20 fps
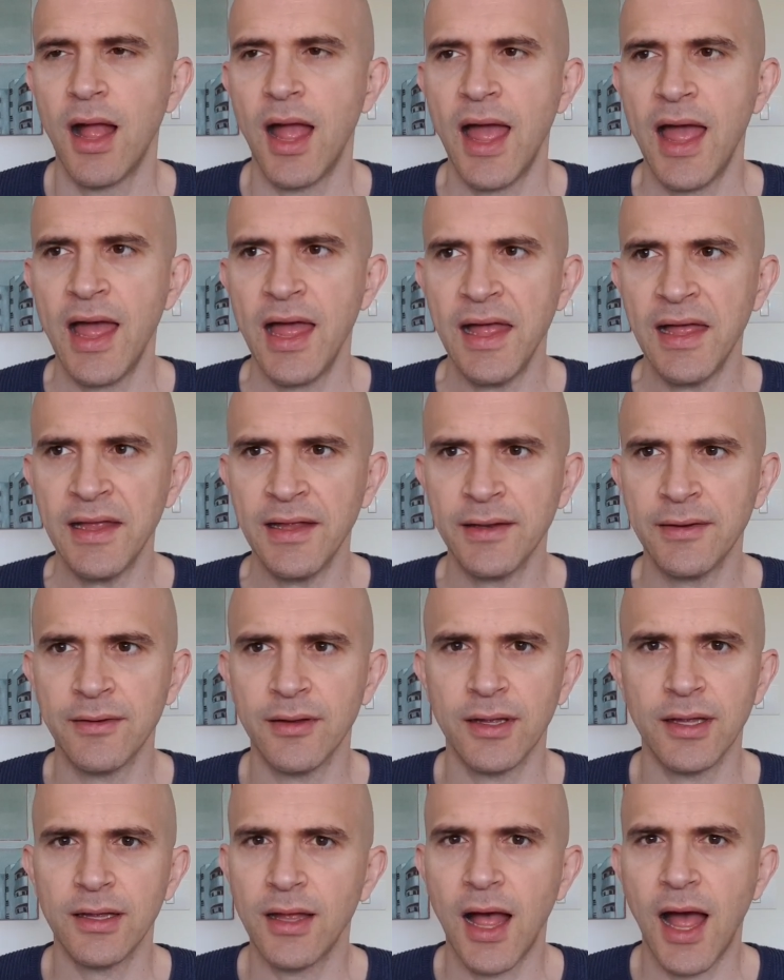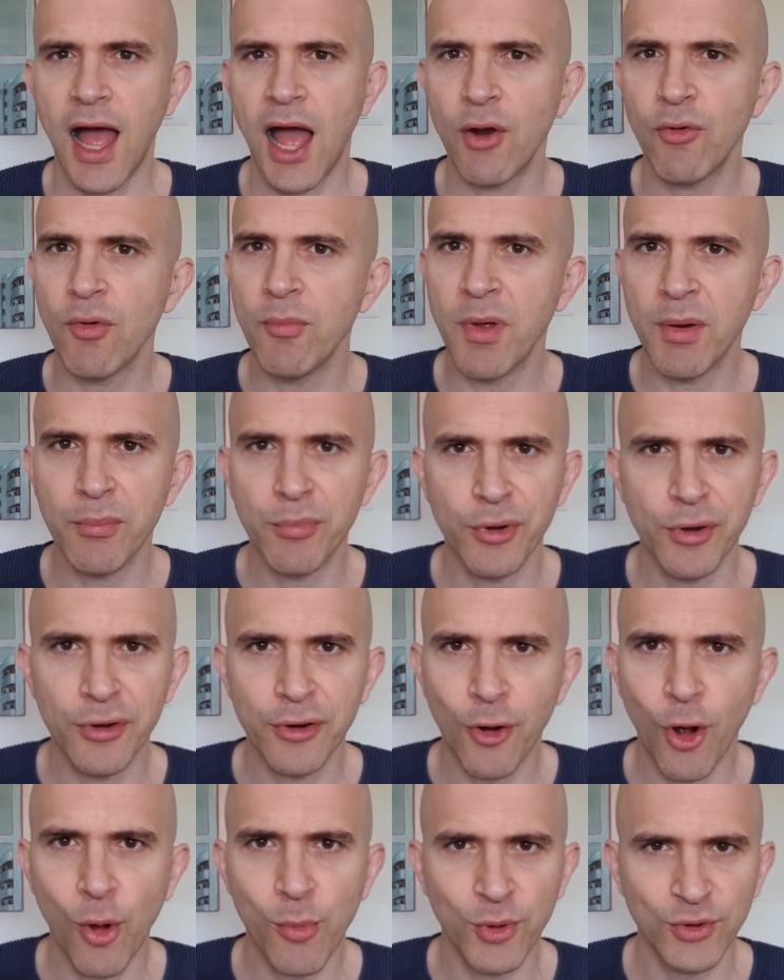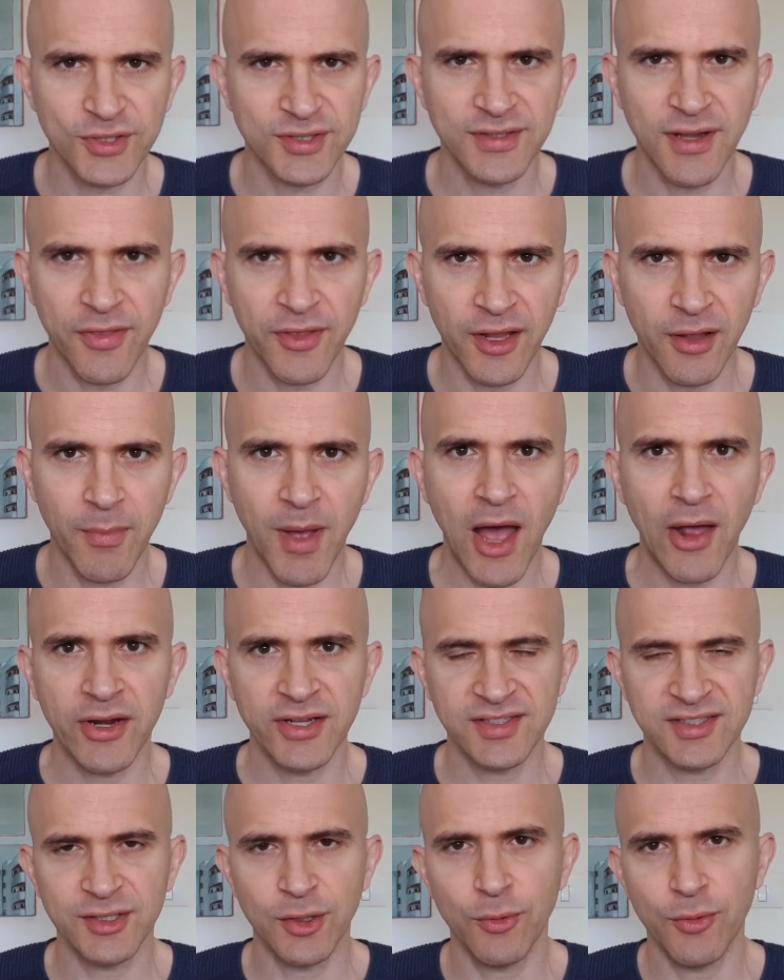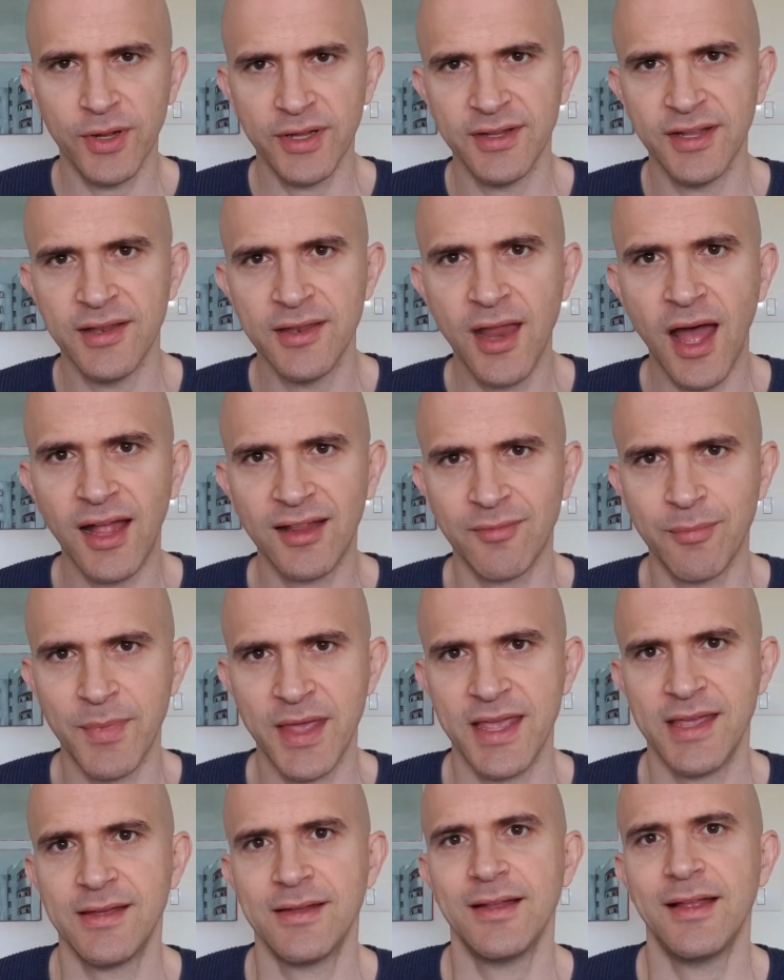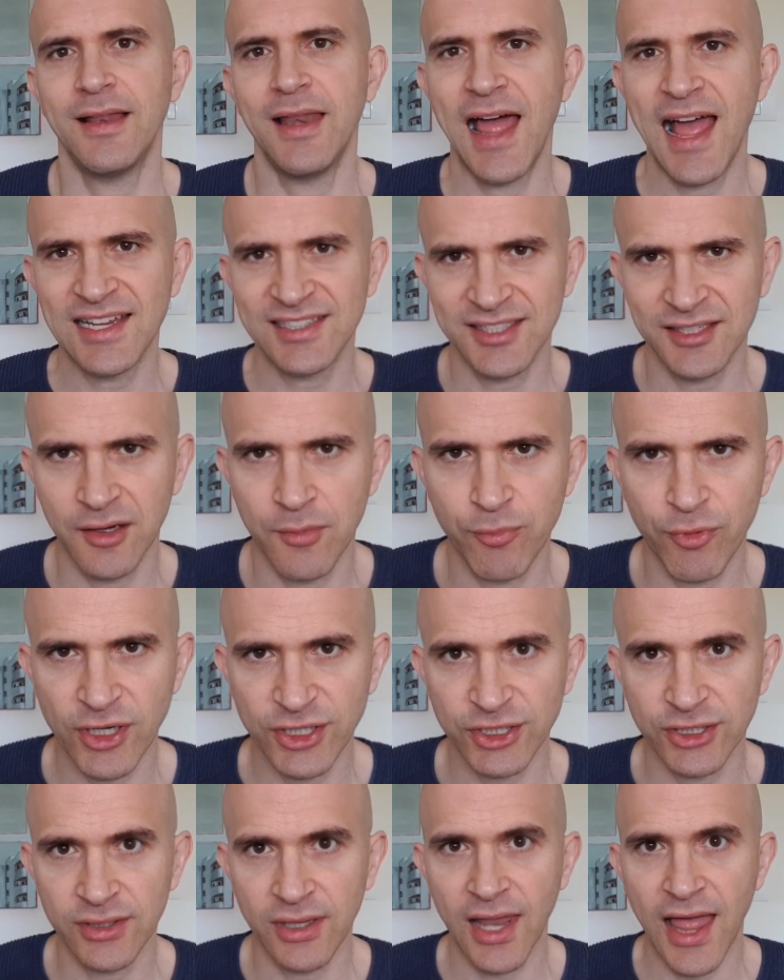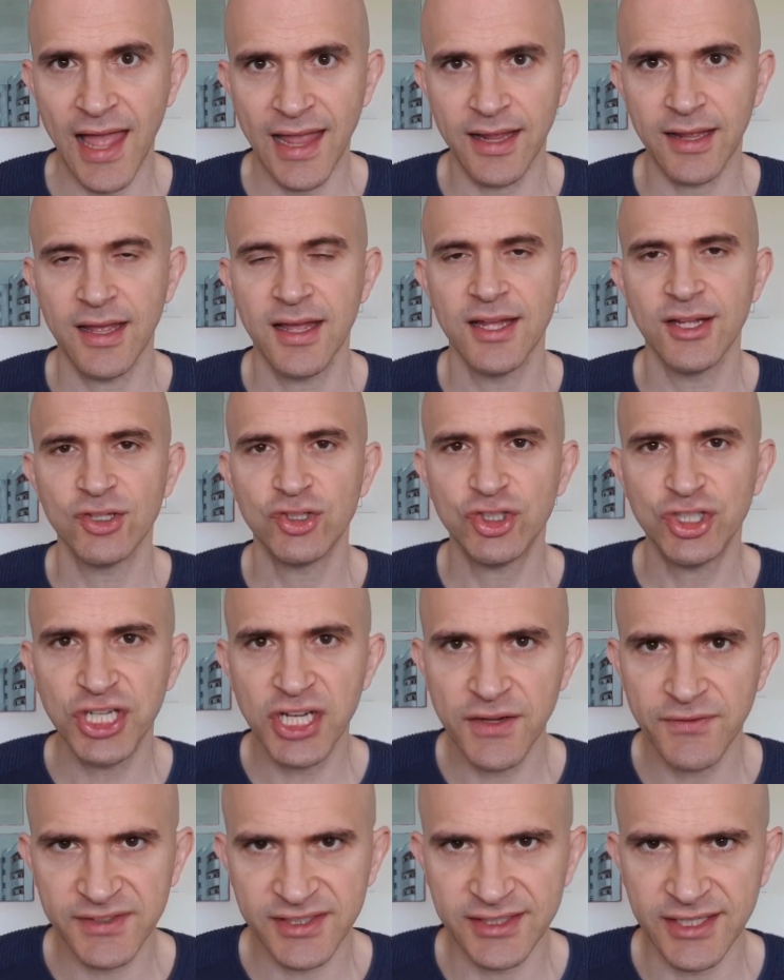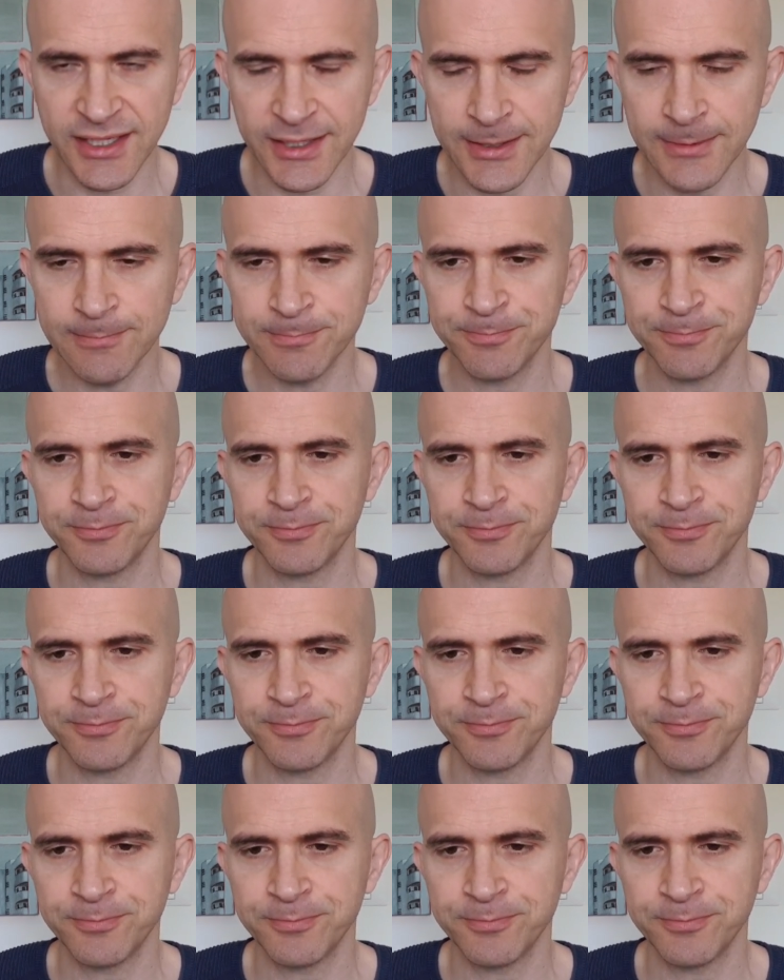And I remember almost nothing about it, so it did not make a lasting impression like Chiefs did.